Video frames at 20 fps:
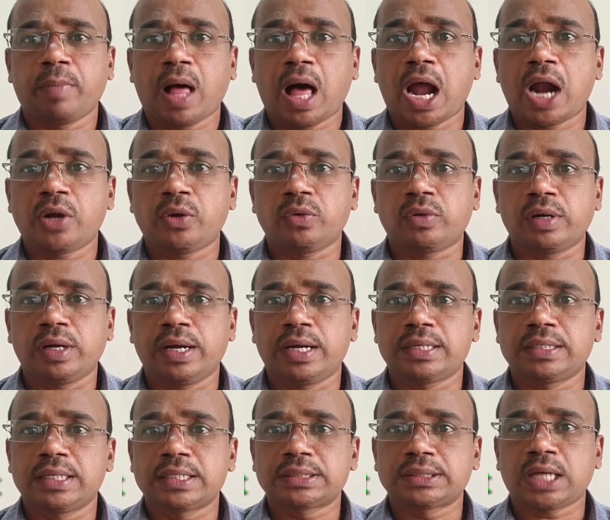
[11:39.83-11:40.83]

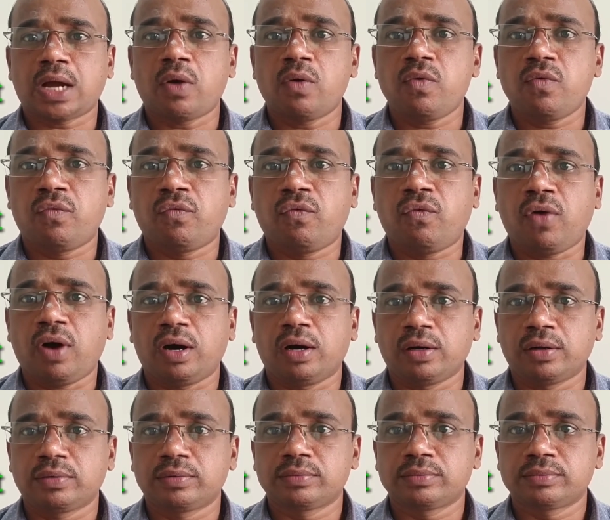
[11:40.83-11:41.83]
articulate the sound
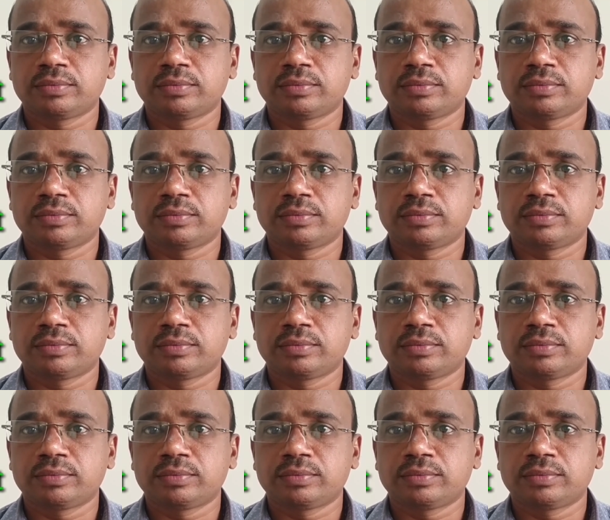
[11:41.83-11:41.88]
F